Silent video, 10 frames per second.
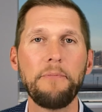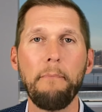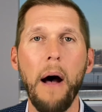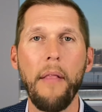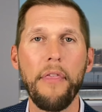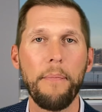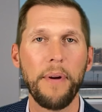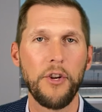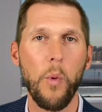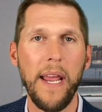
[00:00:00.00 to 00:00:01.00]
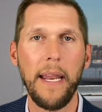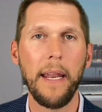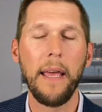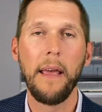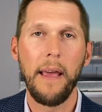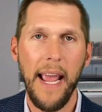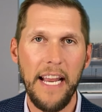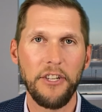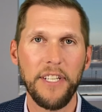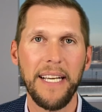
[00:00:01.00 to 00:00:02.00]
month between
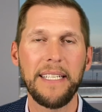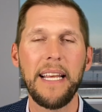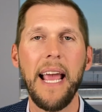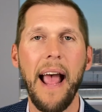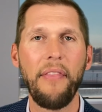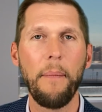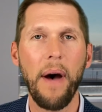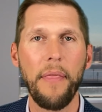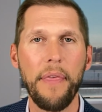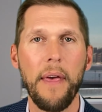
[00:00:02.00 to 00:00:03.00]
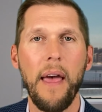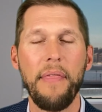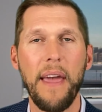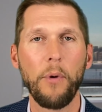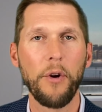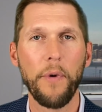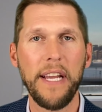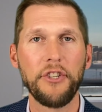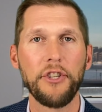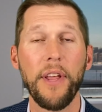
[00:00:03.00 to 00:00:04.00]
age 60 and the month they would
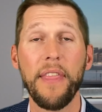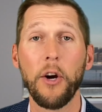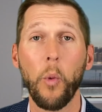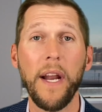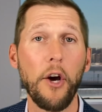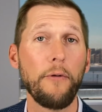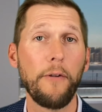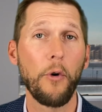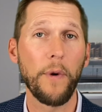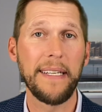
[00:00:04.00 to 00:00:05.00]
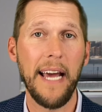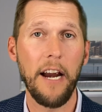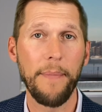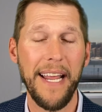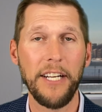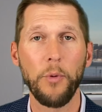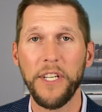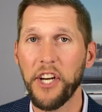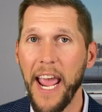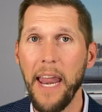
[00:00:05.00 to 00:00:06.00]
reach their widow full retirement age,
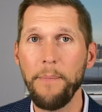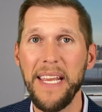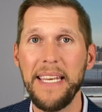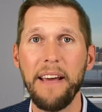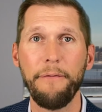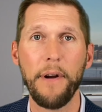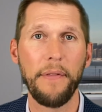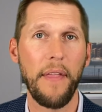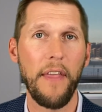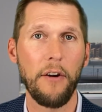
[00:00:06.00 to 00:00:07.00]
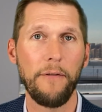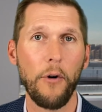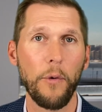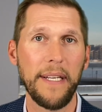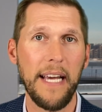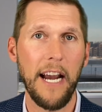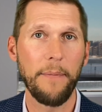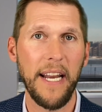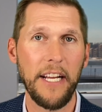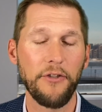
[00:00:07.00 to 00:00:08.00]
which can be different than their full
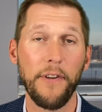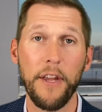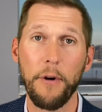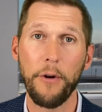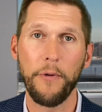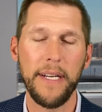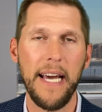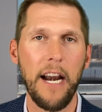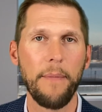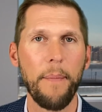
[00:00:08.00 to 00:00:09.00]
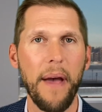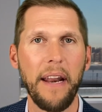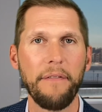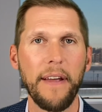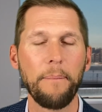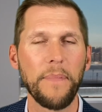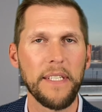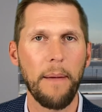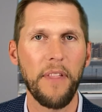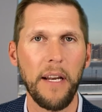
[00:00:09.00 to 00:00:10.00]
retirement age for their own retirement benefit,
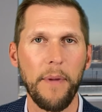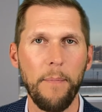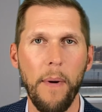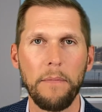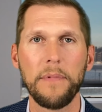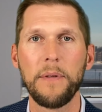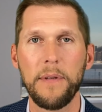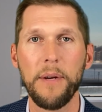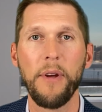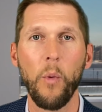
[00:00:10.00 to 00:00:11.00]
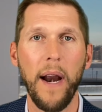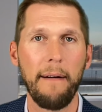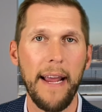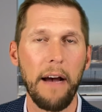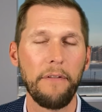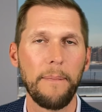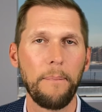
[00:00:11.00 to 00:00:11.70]
something to be wary of.